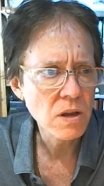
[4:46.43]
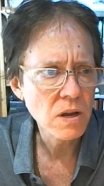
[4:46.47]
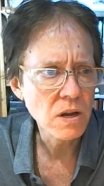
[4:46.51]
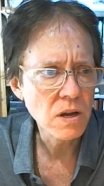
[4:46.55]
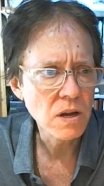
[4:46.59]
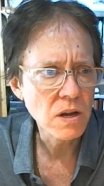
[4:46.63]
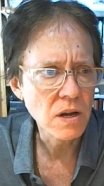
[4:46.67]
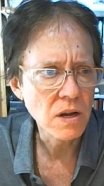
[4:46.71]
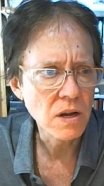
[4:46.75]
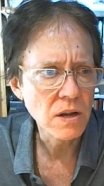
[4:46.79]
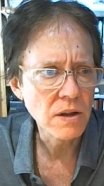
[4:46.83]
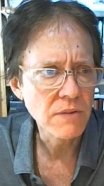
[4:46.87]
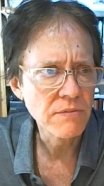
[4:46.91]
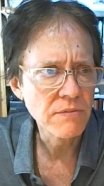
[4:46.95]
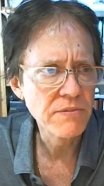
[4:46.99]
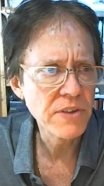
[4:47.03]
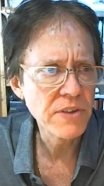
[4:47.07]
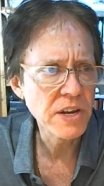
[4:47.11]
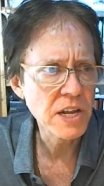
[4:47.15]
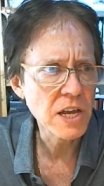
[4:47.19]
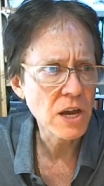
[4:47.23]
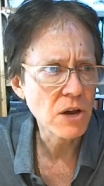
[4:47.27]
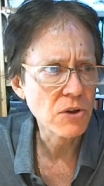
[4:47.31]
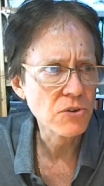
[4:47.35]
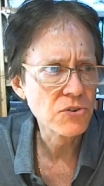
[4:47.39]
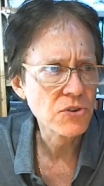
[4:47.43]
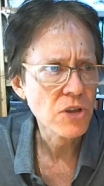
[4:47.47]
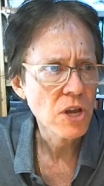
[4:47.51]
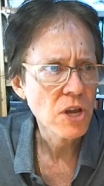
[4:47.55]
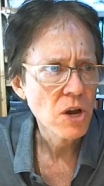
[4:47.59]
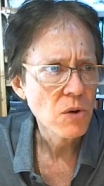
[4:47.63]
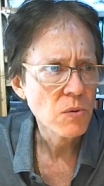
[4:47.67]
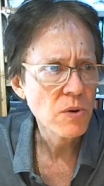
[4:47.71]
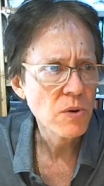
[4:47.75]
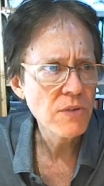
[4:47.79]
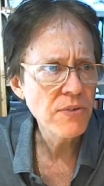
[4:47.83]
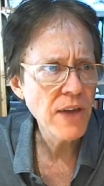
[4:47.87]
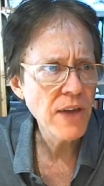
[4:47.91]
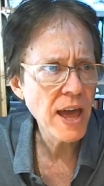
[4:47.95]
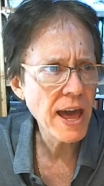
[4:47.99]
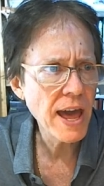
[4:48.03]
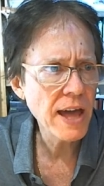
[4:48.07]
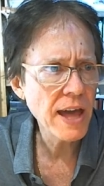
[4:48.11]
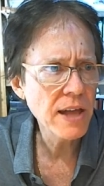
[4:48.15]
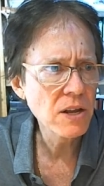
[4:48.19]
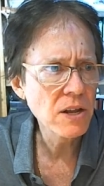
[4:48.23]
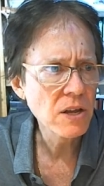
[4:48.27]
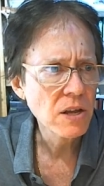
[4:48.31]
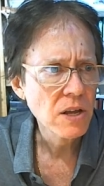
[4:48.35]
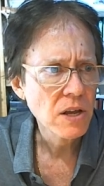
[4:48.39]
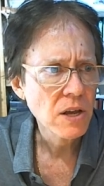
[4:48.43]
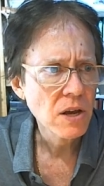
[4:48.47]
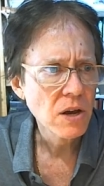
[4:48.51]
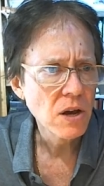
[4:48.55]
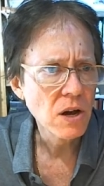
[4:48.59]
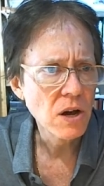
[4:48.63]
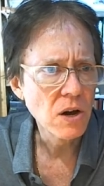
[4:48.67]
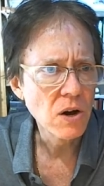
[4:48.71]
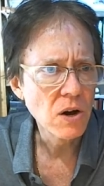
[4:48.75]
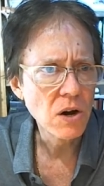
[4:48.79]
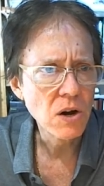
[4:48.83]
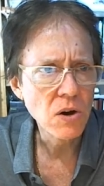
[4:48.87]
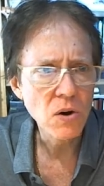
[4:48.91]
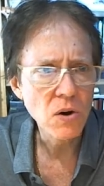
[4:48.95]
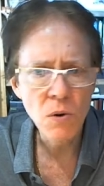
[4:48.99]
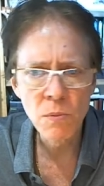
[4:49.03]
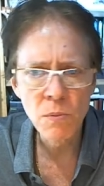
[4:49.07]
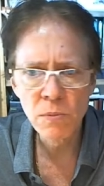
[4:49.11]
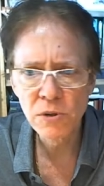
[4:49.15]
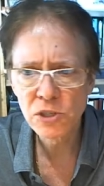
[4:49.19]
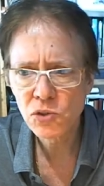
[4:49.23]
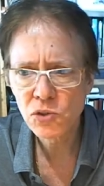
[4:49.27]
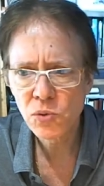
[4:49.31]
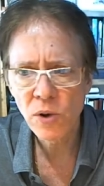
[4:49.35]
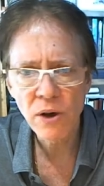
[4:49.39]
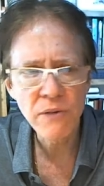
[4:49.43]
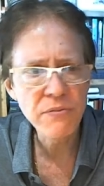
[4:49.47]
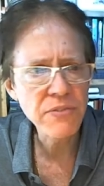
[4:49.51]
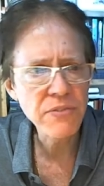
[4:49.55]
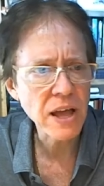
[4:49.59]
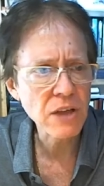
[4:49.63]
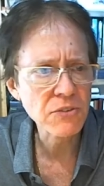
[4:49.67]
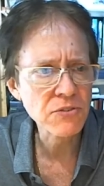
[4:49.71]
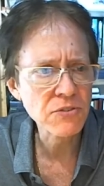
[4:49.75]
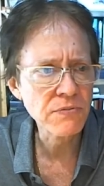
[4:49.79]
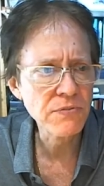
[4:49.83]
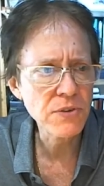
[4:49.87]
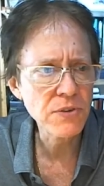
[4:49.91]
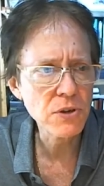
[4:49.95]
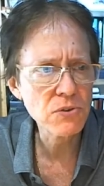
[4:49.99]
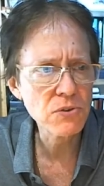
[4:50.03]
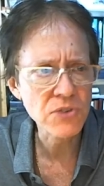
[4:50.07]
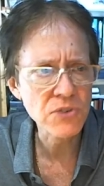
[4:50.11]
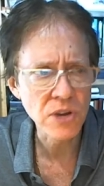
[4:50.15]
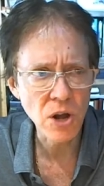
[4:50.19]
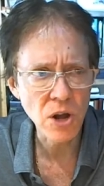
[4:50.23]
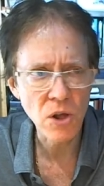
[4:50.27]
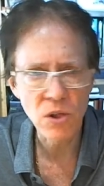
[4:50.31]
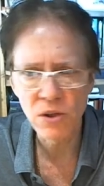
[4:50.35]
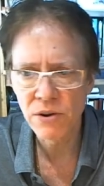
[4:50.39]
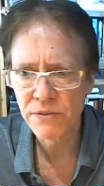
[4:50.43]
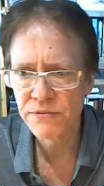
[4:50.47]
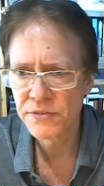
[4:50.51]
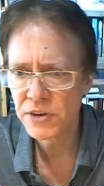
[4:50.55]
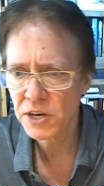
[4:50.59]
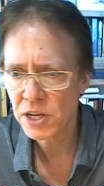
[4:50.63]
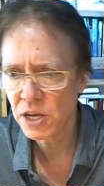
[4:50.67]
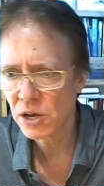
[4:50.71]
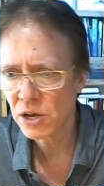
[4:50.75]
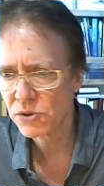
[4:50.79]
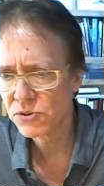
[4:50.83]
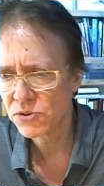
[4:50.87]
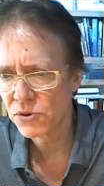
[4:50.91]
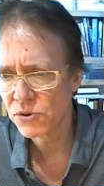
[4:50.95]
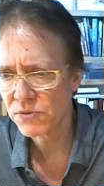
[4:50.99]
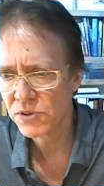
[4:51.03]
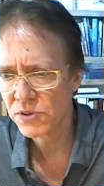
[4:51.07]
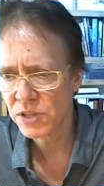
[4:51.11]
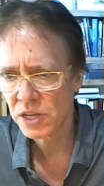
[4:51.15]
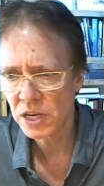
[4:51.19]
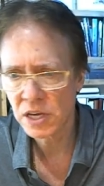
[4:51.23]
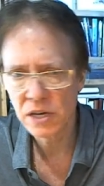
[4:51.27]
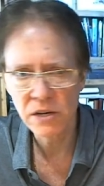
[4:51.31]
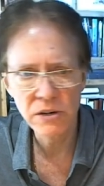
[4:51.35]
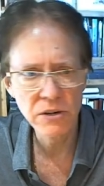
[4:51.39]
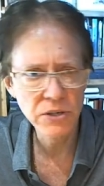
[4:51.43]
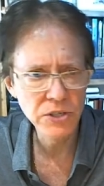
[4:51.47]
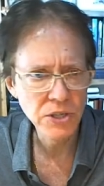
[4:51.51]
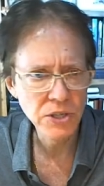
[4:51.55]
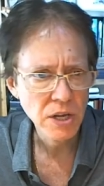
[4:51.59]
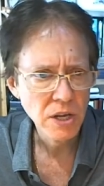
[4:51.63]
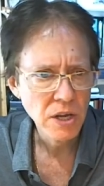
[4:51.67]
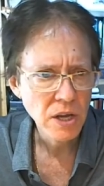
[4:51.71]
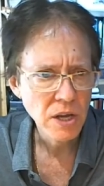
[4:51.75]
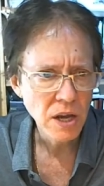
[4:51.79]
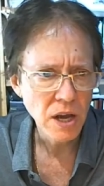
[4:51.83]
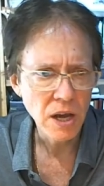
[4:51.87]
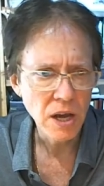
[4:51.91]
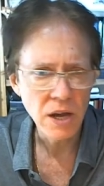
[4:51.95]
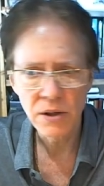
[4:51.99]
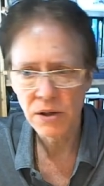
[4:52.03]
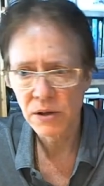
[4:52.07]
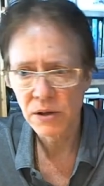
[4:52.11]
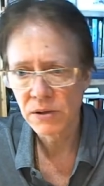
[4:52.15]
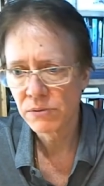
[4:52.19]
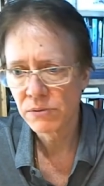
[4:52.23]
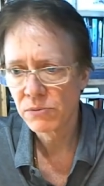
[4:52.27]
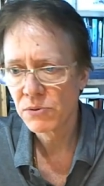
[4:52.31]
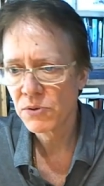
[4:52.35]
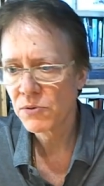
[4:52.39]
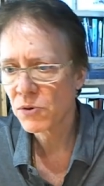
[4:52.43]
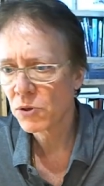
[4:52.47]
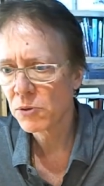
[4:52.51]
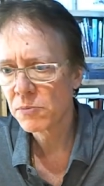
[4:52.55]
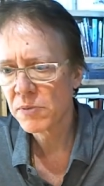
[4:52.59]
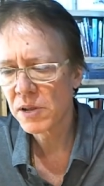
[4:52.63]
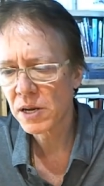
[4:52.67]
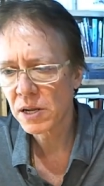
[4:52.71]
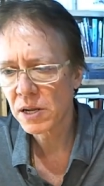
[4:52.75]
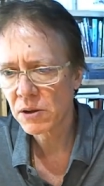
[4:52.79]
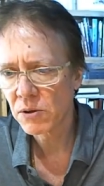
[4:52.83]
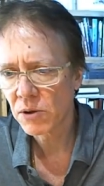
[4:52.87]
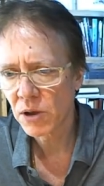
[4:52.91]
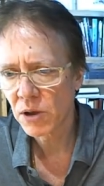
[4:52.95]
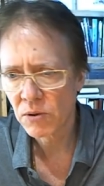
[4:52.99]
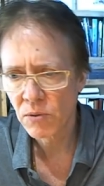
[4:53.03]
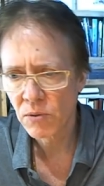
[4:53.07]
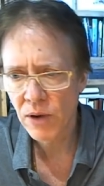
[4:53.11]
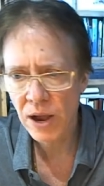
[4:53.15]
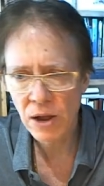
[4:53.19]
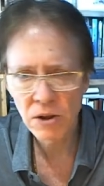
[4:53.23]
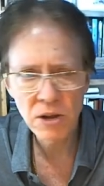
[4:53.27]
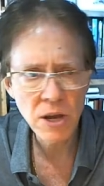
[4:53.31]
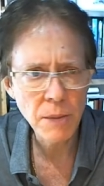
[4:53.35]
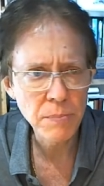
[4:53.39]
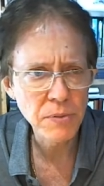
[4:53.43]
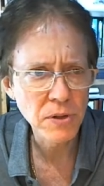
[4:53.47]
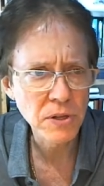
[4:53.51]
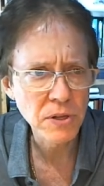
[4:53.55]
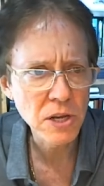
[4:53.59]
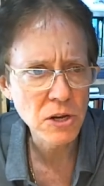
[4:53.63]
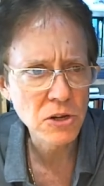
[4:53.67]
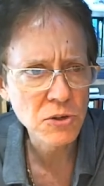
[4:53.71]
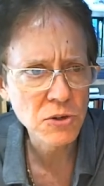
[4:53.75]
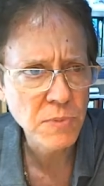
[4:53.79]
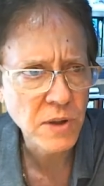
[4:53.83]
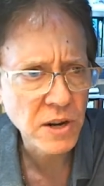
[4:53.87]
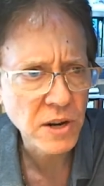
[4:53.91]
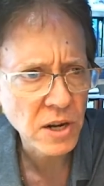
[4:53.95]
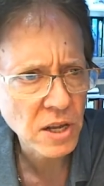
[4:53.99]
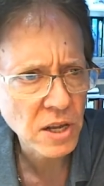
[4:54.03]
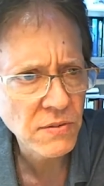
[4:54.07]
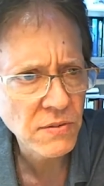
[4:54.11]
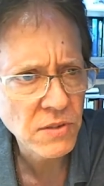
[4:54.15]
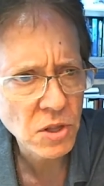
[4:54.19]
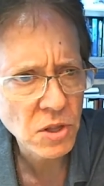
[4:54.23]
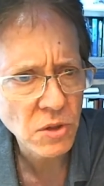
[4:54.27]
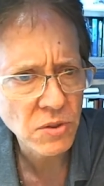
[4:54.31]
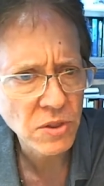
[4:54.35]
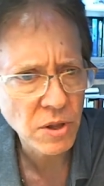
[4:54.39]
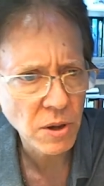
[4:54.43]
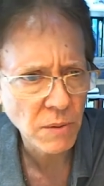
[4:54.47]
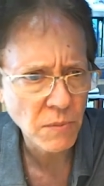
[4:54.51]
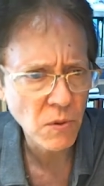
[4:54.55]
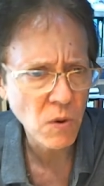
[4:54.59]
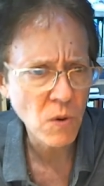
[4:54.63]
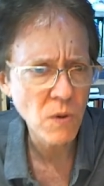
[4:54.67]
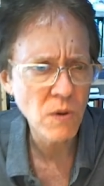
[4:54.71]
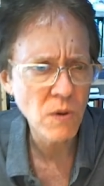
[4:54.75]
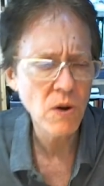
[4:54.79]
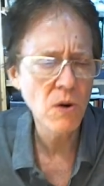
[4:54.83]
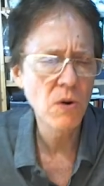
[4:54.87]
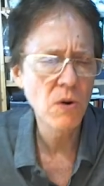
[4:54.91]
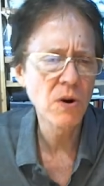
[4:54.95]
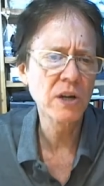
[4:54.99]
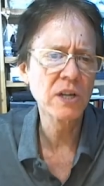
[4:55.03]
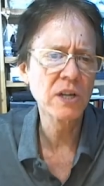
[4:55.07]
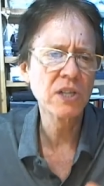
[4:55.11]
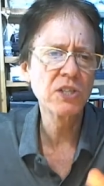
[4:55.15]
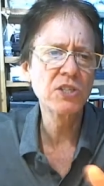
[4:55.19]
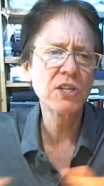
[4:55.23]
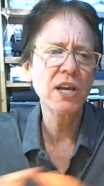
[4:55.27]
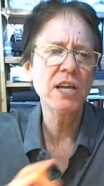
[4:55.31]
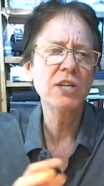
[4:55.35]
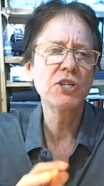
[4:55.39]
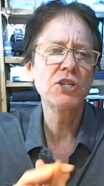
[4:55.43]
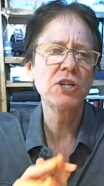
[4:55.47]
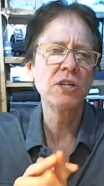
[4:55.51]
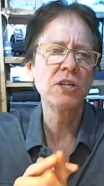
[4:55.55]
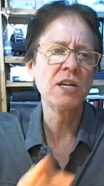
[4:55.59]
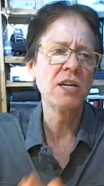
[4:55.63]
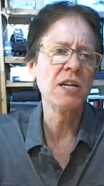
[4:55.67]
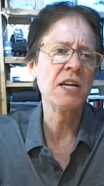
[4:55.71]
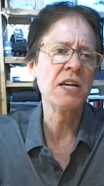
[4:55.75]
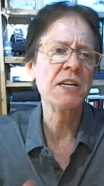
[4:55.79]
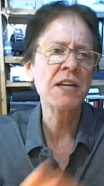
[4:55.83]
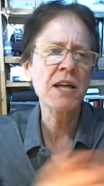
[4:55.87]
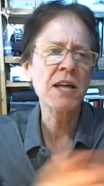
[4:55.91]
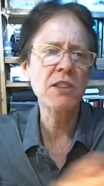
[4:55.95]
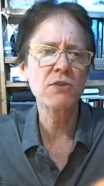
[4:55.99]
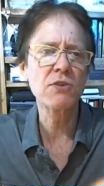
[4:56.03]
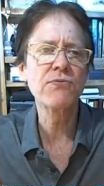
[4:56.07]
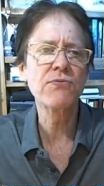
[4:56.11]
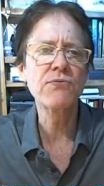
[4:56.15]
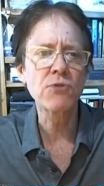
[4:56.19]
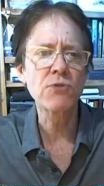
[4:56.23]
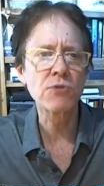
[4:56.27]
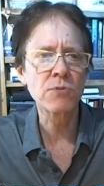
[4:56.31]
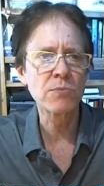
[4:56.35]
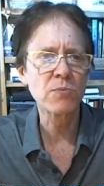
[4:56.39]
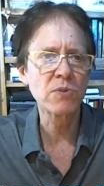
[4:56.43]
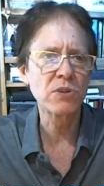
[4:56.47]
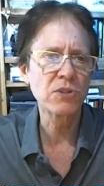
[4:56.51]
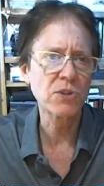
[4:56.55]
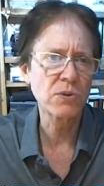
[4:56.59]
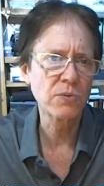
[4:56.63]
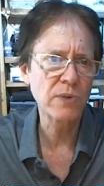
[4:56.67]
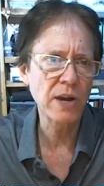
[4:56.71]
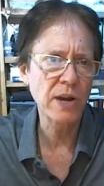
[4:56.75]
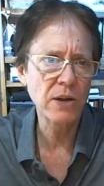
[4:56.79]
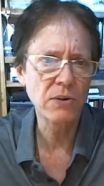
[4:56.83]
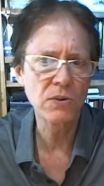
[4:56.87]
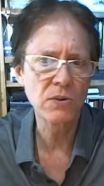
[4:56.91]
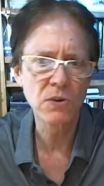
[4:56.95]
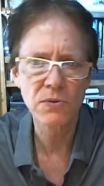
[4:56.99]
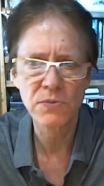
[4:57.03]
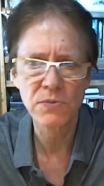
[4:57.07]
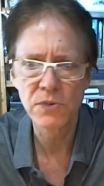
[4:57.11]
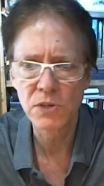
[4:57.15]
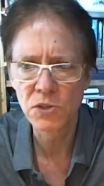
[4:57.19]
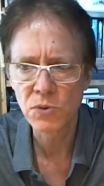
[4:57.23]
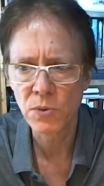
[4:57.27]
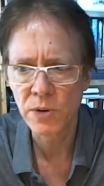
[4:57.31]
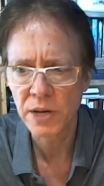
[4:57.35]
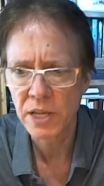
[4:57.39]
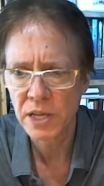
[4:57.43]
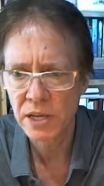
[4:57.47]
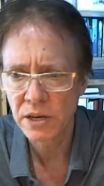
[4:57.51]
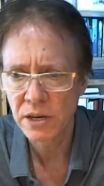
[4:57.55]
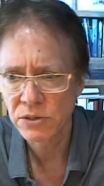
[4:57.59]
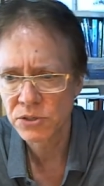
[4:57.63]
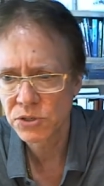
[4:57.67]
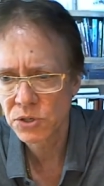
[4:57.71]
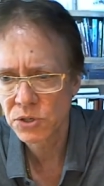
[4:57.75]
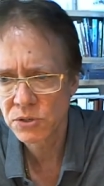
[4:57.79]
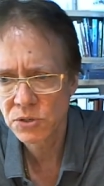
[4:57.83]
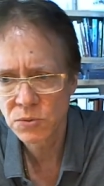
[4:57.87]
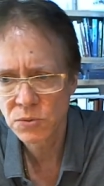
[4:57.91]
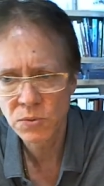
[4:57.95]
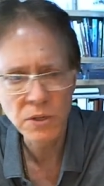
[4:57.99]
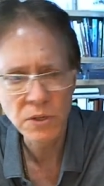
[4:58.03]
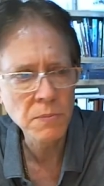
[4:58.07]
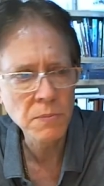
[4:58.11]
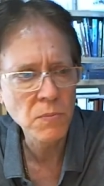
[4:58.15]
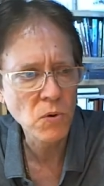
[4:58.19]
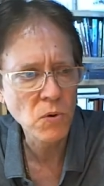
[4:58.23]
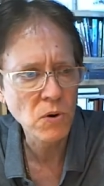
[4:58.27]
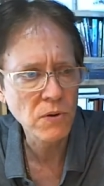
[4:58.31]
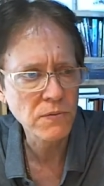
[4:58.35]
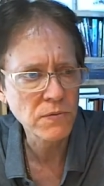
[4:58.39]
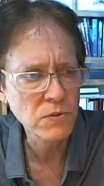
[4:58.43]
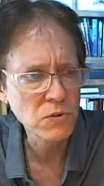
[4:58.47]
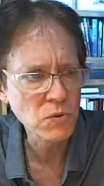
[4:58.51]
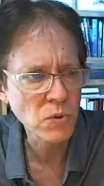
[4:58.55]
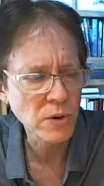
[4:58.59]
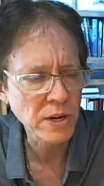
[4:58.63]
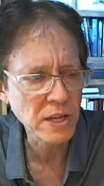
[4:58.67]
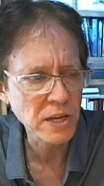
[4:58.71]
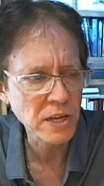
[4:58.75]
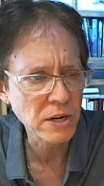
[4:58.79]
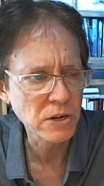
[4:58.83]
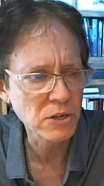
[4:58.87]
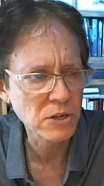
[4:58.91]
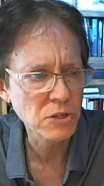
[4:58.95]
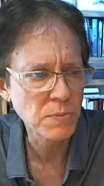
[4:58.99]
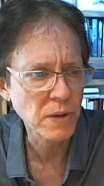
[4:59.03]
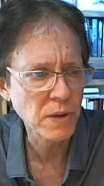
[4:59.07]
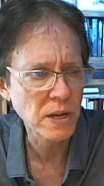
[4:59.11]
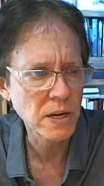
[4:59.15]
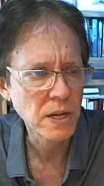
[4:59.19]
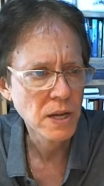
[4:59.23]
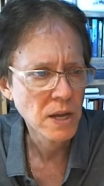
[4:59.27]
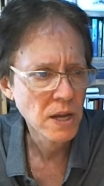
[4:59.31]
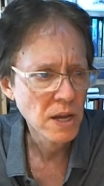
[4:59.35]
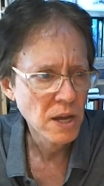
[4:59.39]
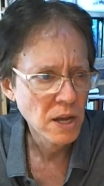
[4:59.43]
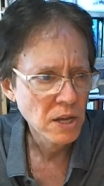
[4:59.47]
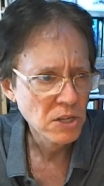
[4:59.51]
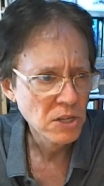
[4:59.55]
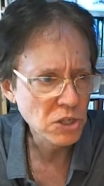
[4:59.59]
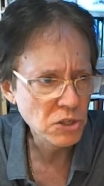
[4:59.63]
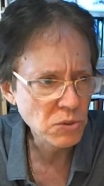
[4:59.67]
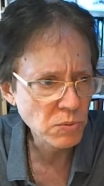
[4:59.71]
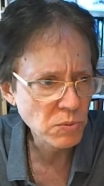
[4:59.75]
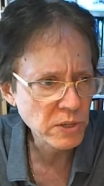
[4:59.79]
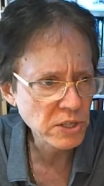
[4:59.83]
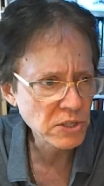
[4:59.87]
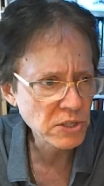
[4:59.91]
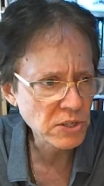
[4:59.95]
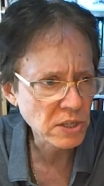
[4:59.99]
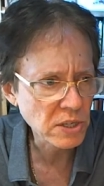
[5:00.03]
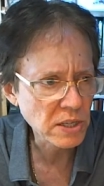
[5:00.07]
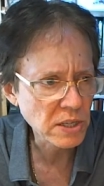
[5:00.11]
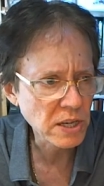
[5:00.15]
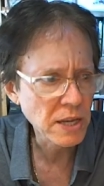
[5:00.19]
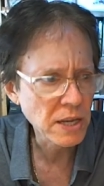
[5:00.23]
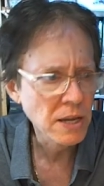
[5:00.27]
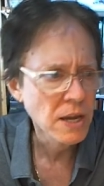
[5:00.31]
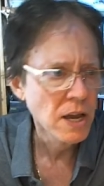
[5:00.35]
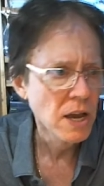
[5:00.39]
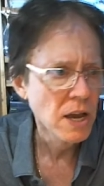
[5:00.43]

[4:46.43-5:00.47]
uh, videos. We've had uh, almost 12,000 views on all our videos over the years. Uh, we've only been around a couple of years, but even though the organization in another form was around over 20 years. So it's really more over 20 years, but just recently.